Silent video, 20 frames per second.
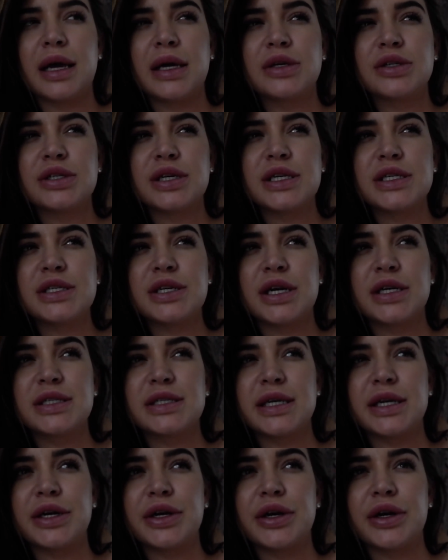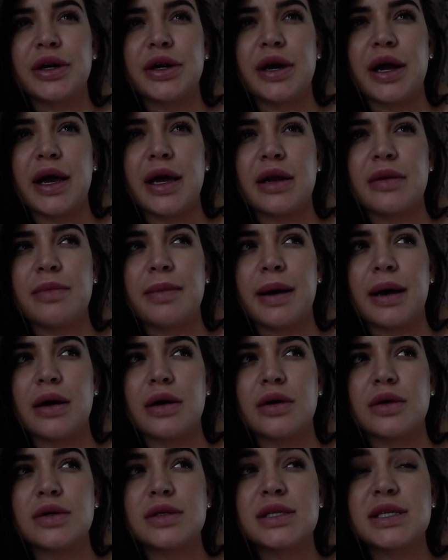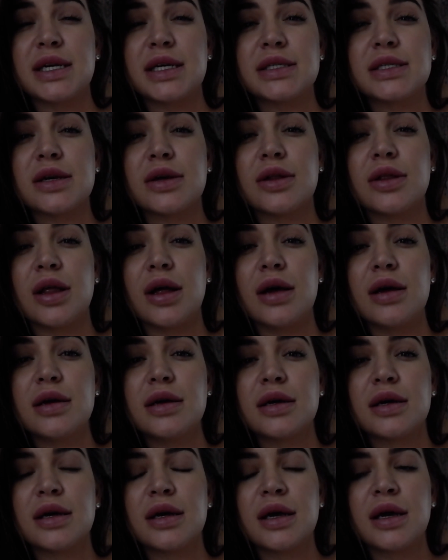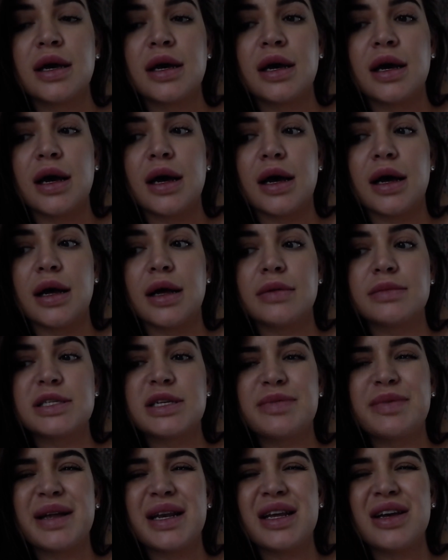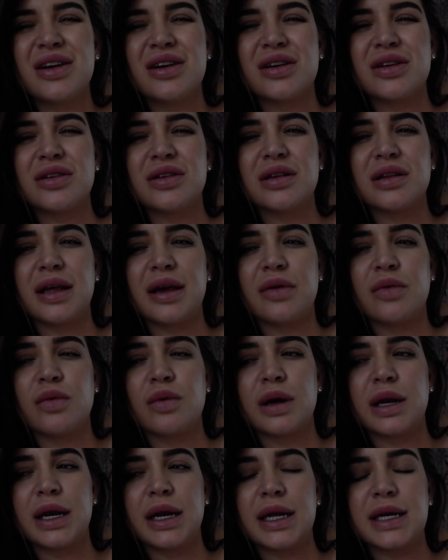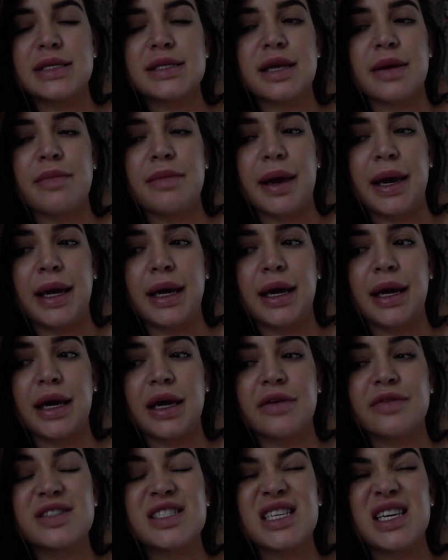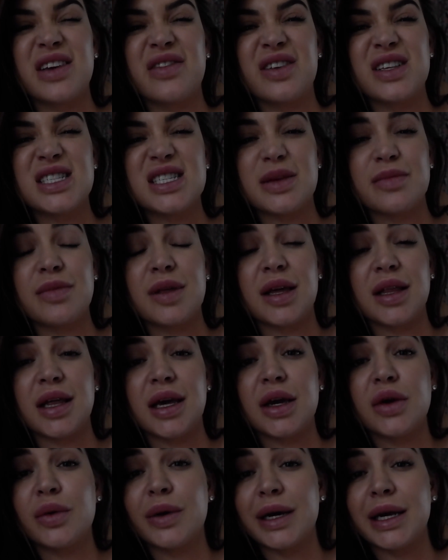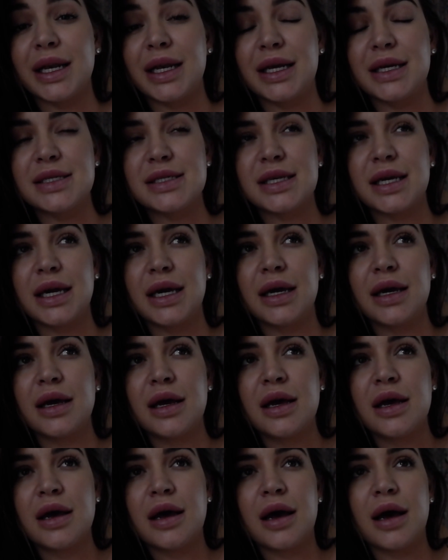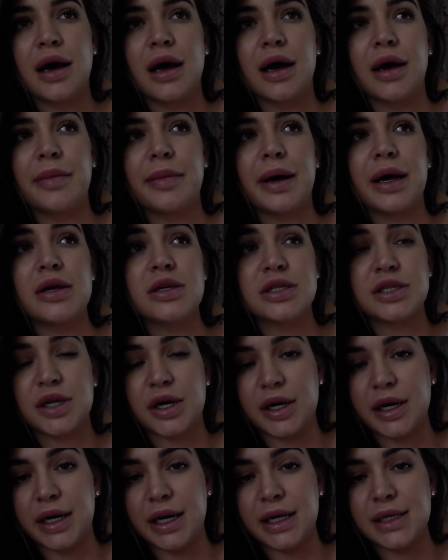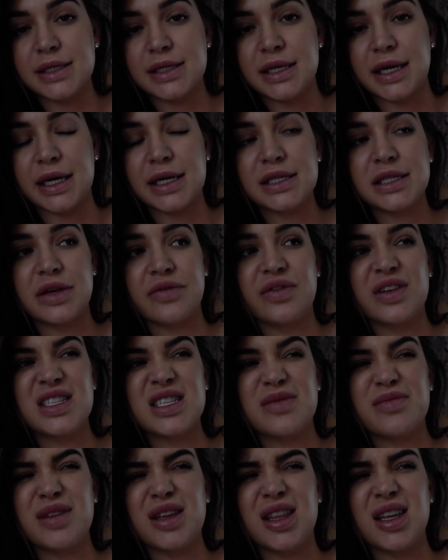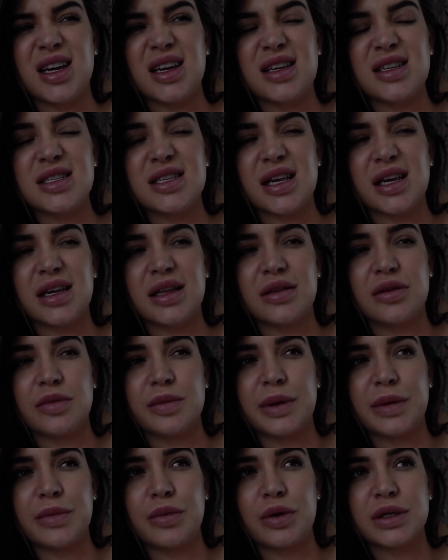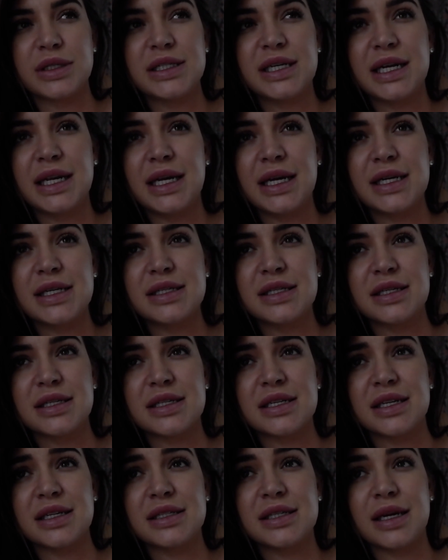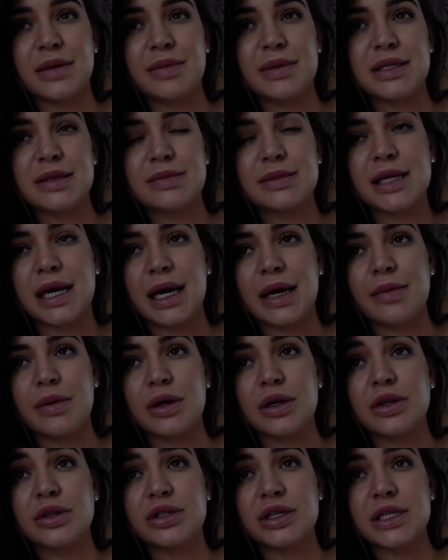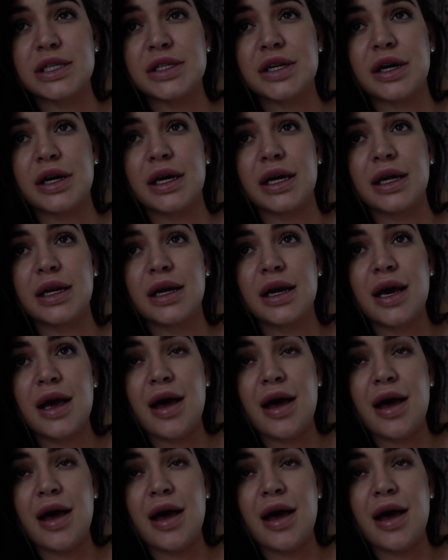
Usually start dinner at about 6 o'clock, depending on like what it is I'm making. If it's something like quick and easy, I'll start it at 6. If it's something that is like a little bit more tedious and it's going to take me some time, I'll usually start it